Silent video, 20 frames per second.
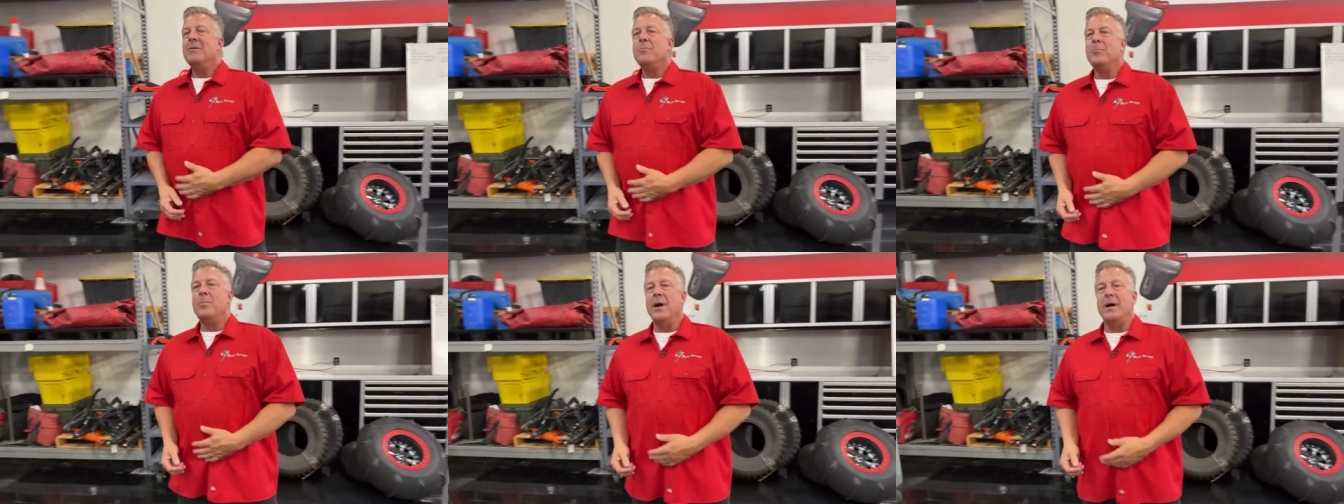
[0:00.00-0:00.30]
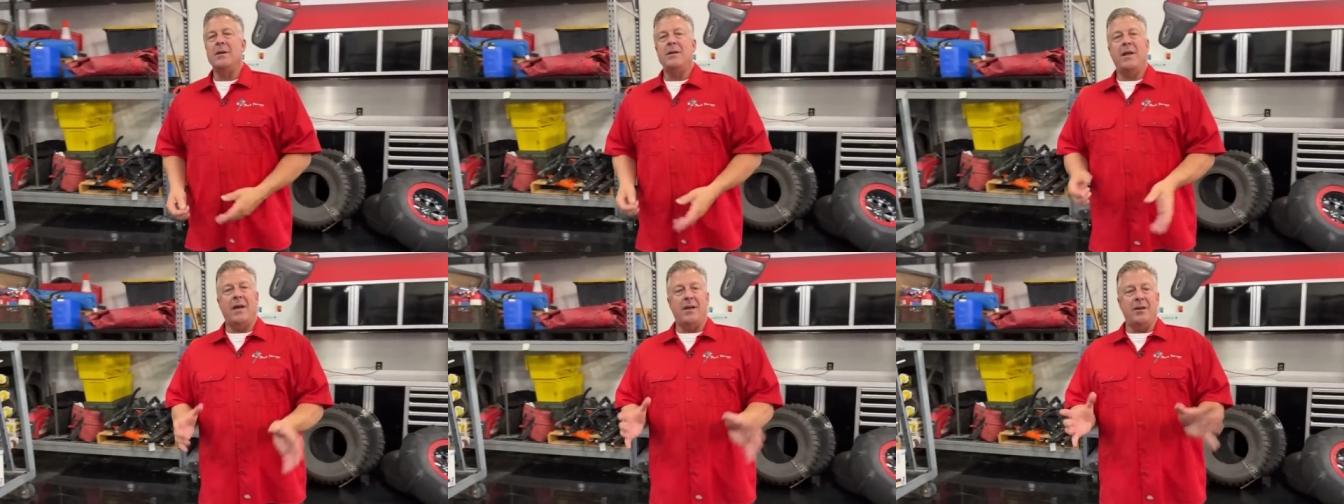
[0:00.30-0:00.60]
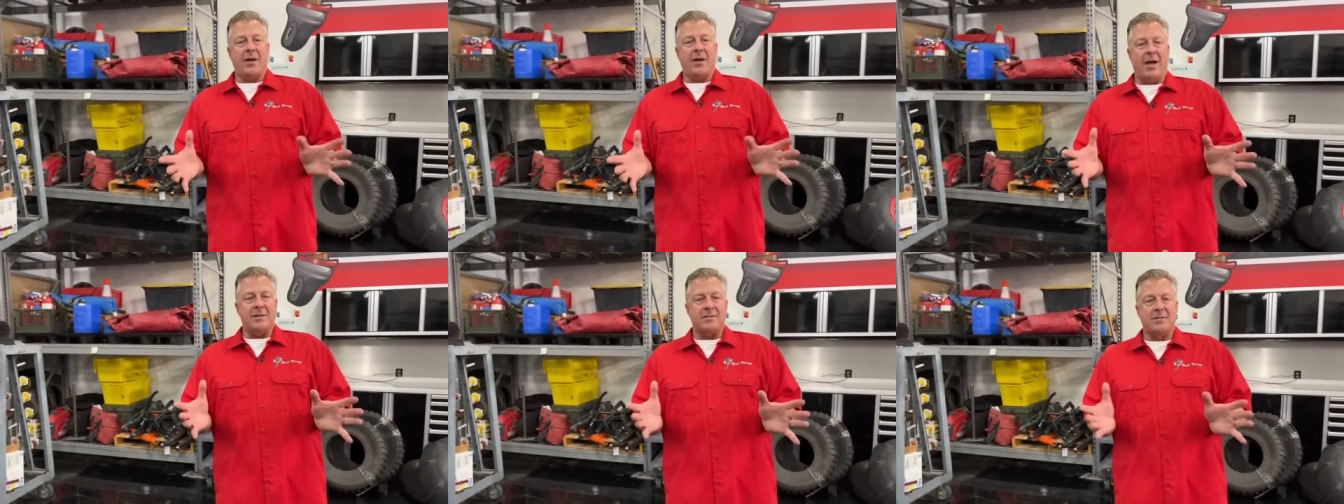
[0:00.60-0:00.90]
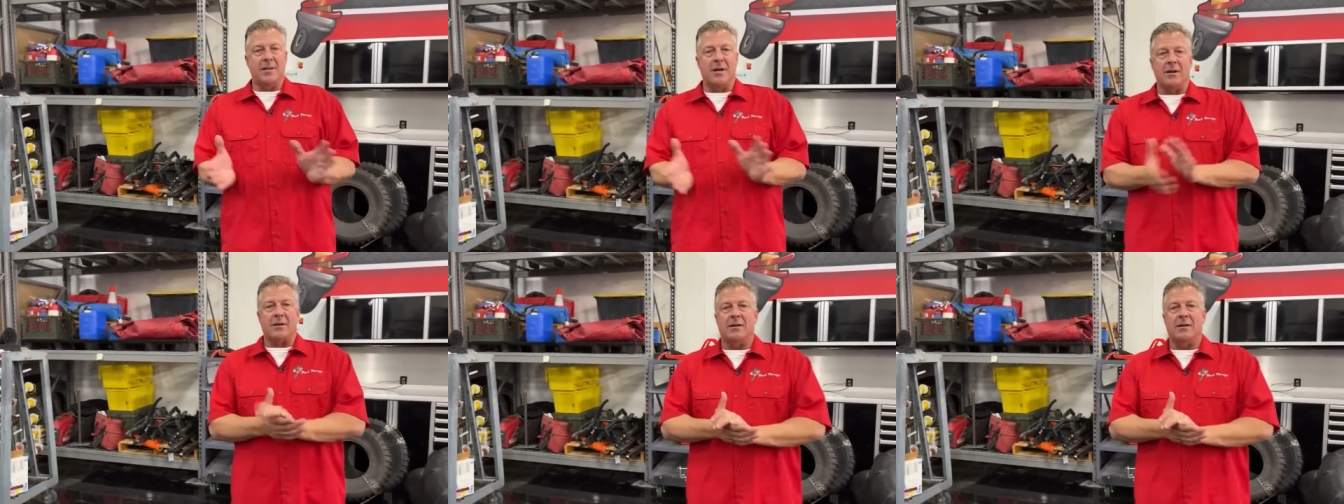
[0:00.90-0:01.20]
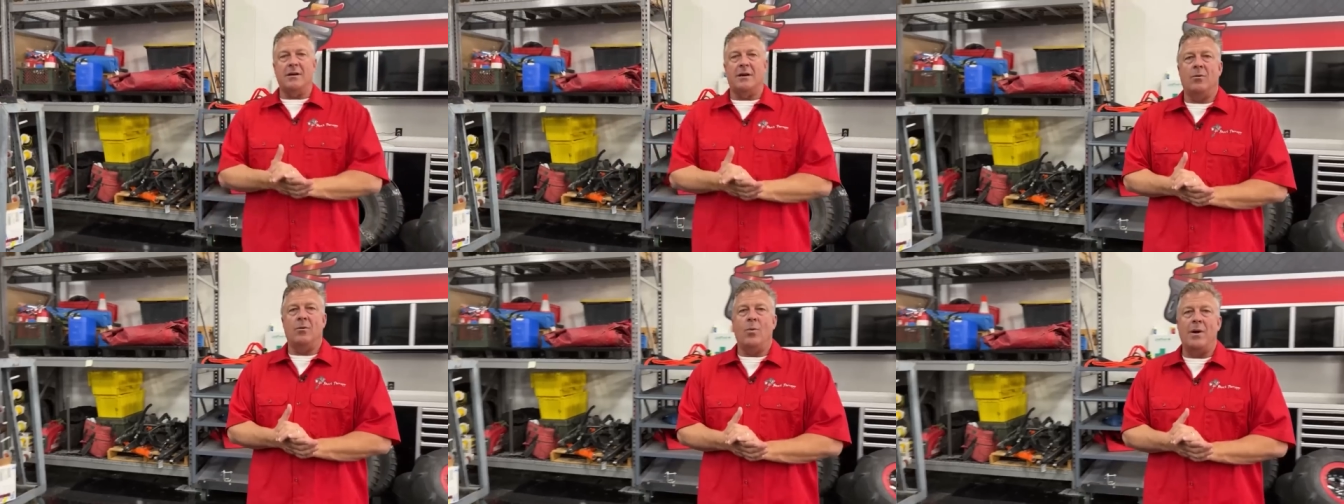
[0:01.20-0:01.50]
But yeah, you guys look,
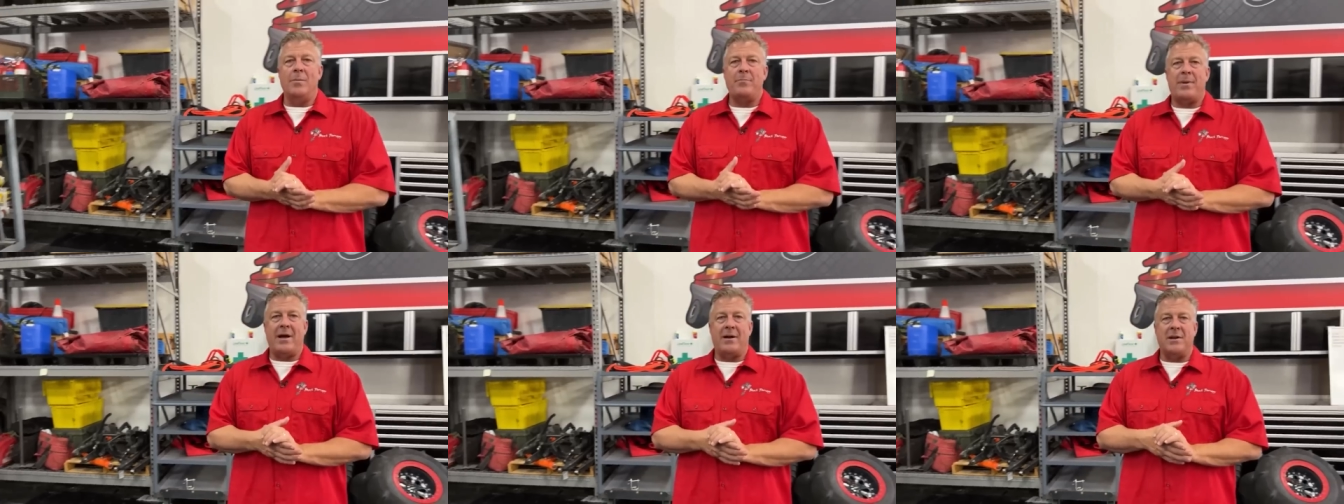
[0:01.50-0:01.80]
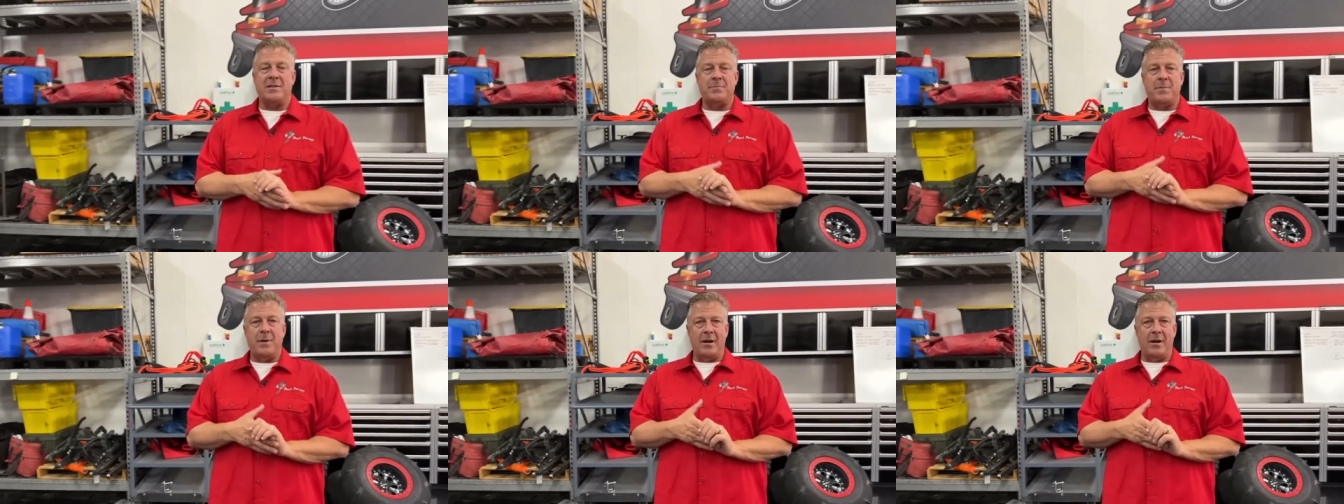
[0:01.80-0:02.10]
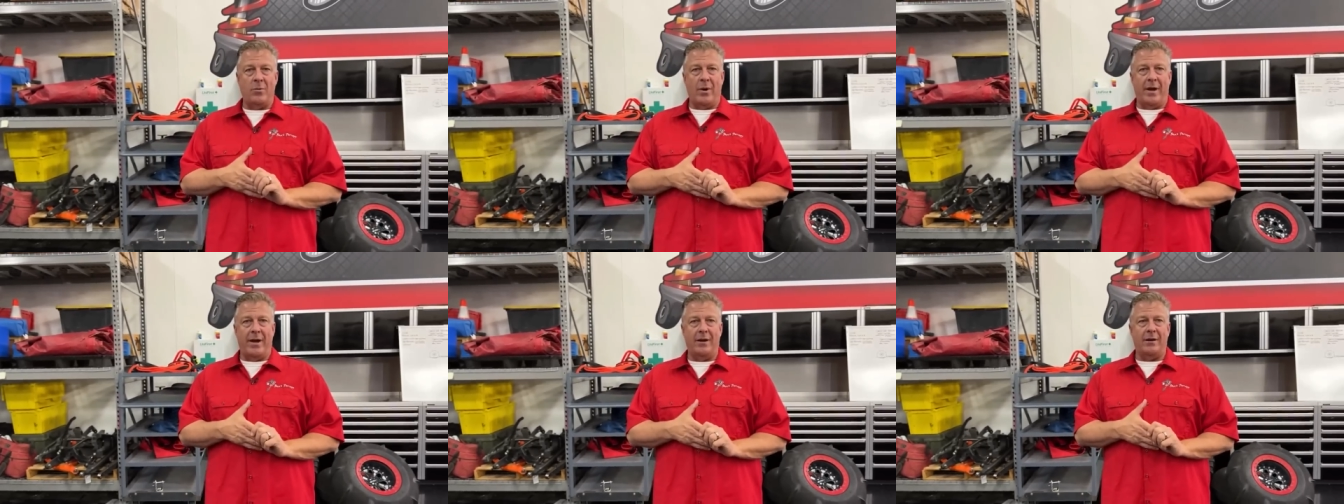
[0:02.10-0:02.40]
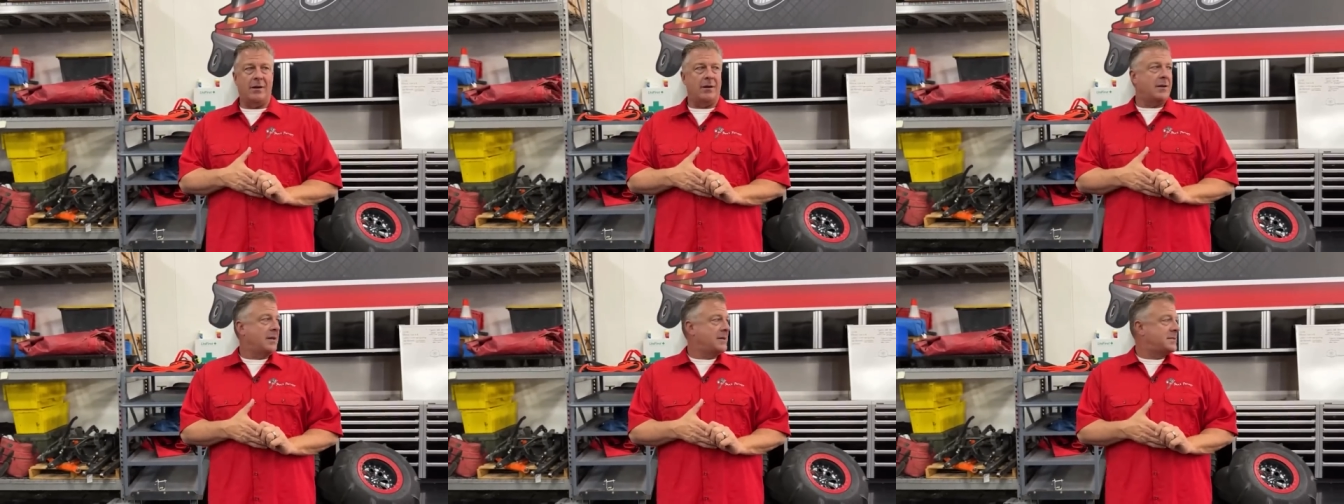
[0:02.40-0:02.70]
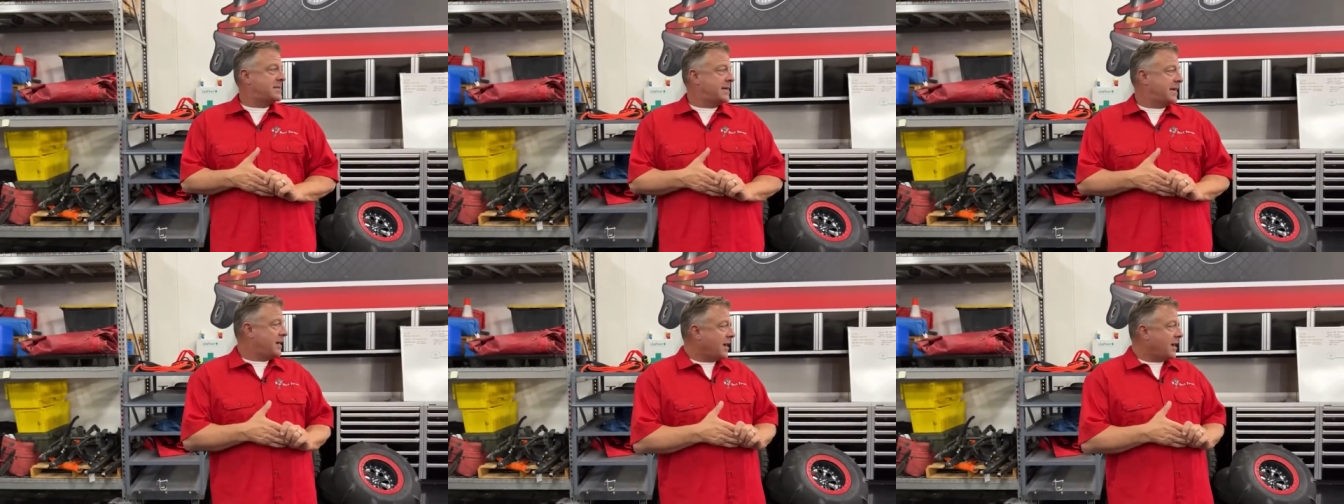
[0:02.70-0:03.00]
1 pound of spinning weight, let's
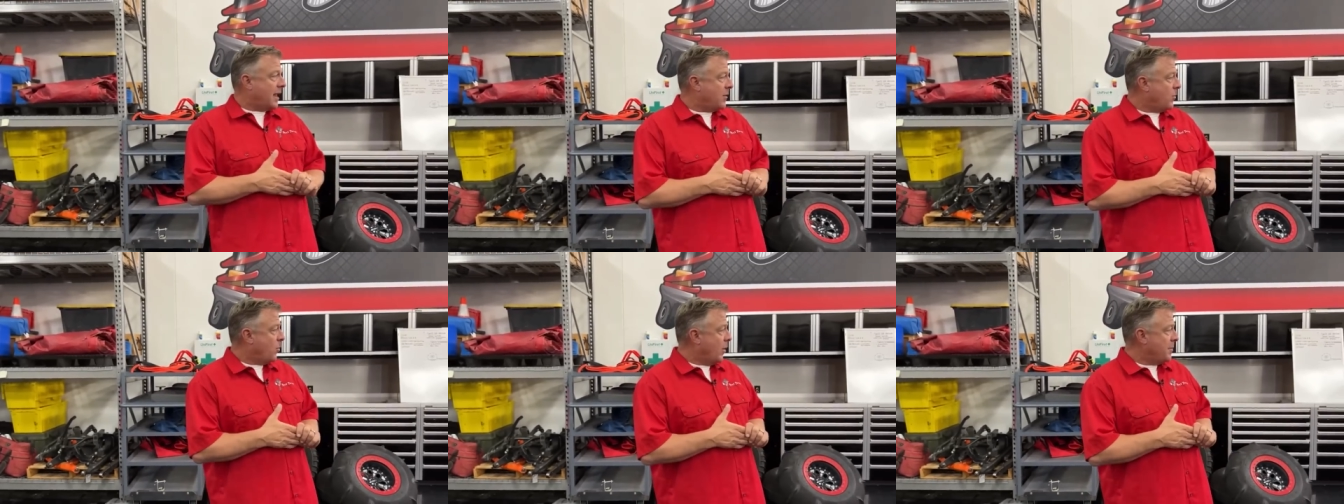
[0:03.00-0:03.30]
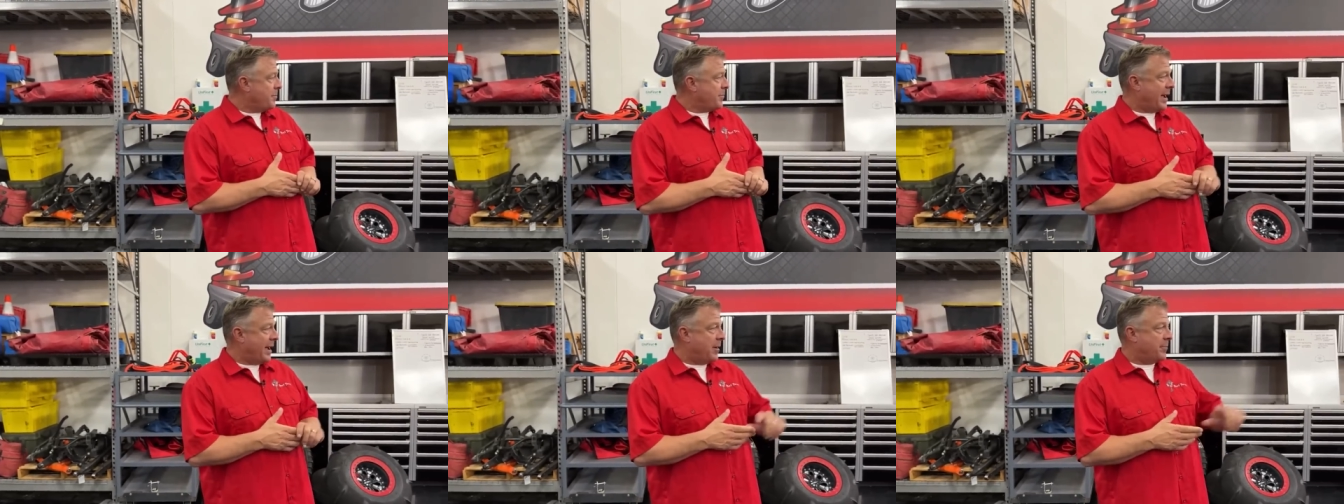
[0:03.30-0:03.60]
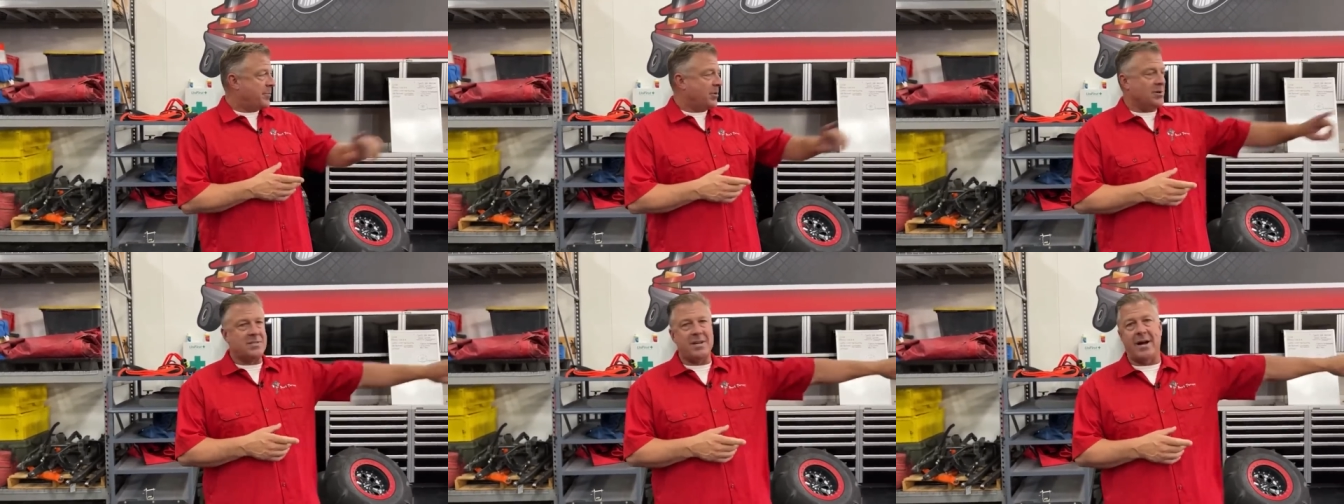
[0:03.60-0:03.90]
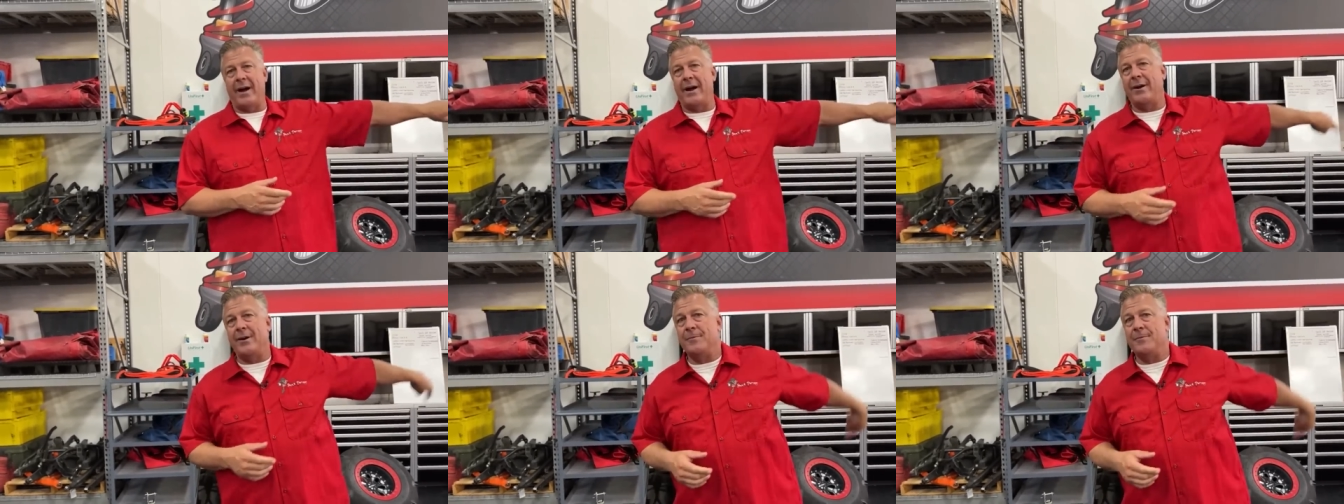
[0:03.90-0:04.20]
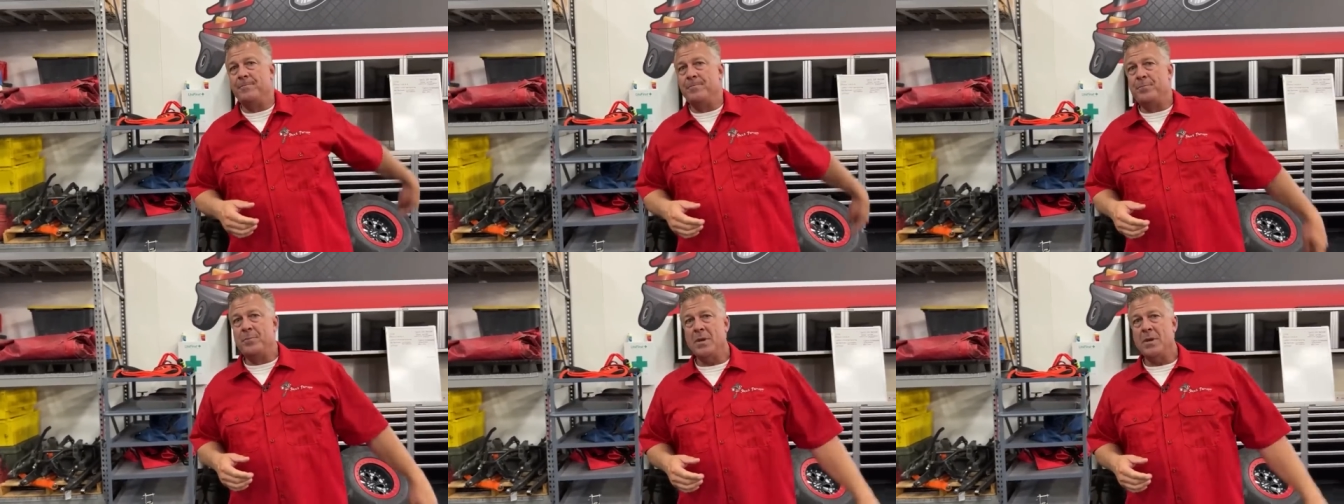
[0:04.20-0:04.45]
say you got 1 pound per tire,